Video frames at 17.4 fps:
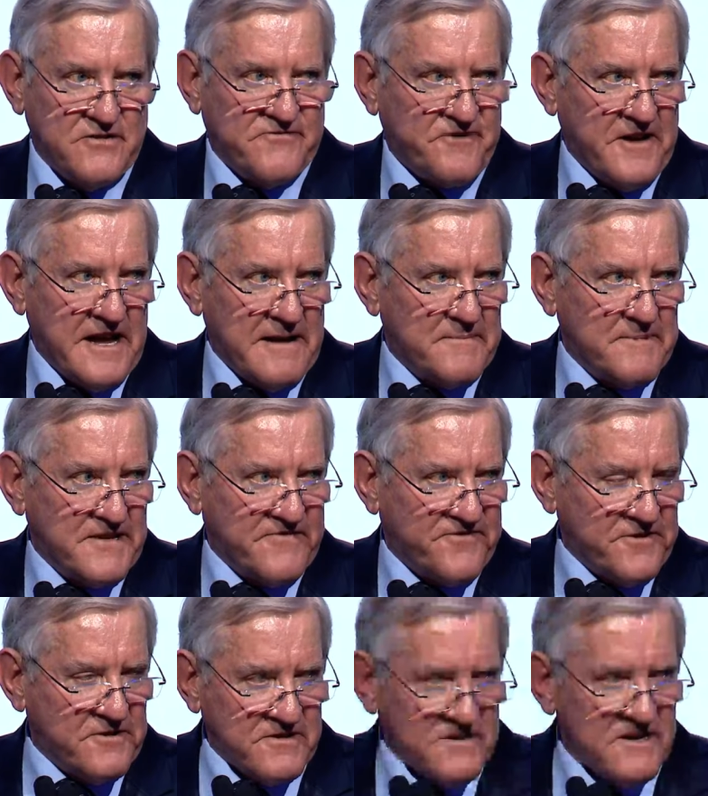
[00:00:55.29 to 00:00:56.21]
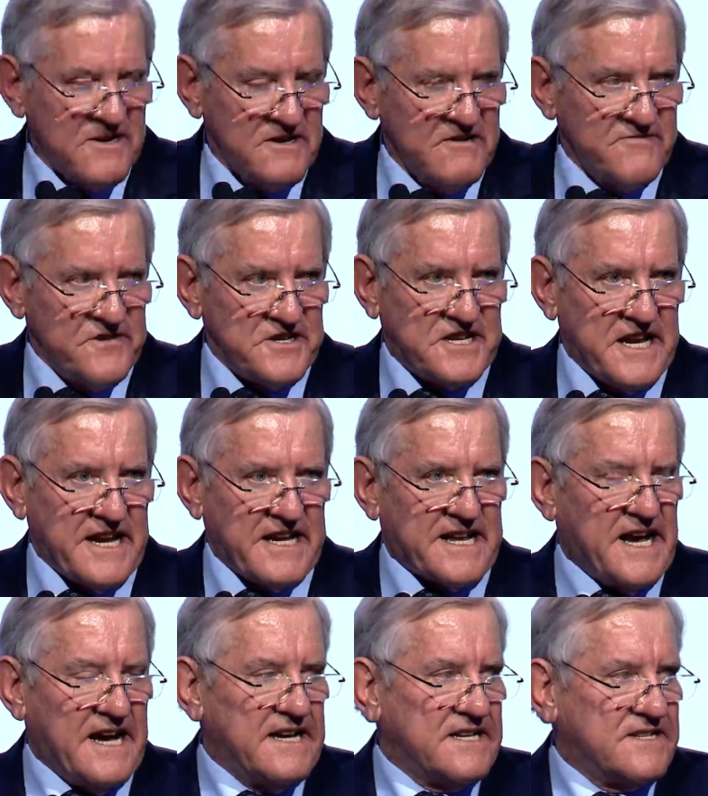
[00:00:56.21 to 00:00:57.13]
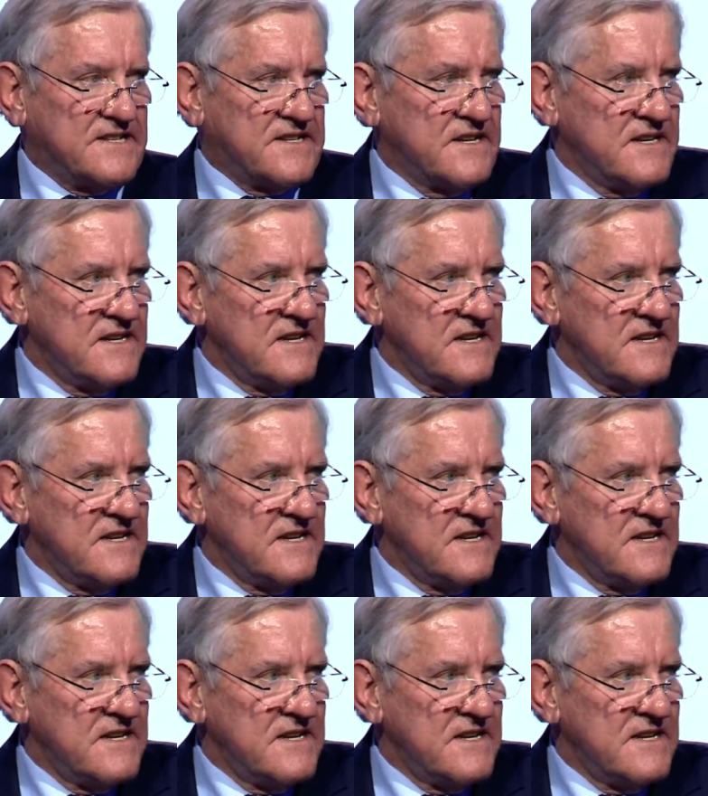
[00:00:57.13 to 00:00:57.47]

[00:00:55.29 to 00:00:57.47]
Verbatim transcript: family for, for decades.